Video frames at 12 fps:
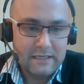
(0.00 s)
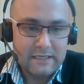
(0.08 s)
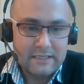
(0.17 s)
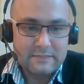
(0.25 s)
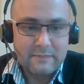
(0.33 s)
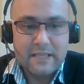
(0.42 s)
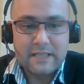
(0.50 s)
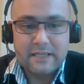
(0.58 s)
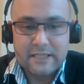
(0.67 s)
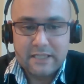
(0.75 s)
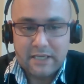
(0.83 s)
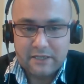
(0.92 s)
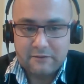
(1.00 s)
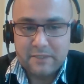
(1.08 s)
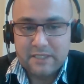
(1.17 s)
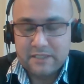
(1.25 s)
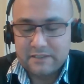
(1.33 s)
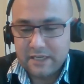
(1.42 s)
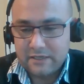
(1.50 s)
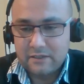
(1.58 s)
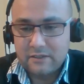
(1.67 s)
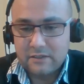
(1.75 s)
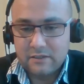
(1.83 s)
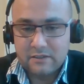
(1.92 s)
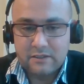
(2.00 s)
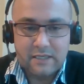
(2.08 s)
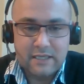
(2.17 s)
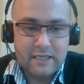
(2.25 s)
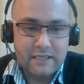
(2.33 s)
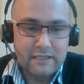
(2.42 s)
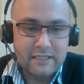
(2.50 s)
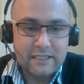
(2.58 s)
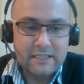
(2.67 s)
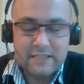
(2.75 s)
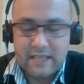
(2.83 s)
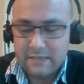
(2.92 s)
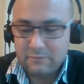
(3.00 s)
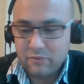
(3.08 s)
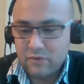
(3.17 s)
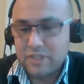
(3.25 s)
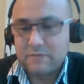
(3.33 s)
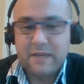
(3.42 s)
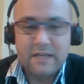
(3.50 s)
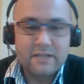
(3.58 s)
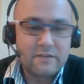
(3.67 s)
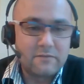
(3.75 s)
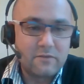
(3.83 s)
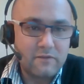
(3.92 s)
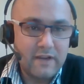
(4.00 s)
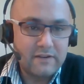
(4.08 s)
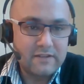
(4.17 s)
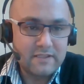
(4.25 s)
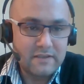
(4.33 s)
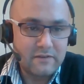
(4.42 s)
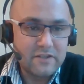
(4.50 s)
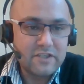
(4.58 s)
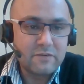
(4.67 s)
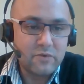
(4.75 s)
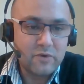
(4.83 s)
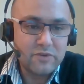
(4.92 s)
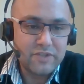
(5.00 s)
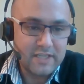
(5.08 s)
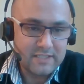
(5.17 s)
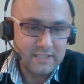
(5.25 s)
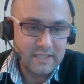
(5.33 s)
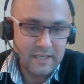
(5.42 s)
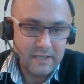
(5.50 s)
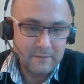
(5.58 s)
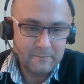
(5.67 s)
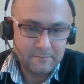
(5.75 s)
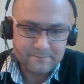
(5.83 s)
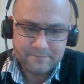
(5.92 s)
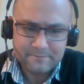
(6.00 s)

is mainly being technical lead and project manager for various innovation projects, and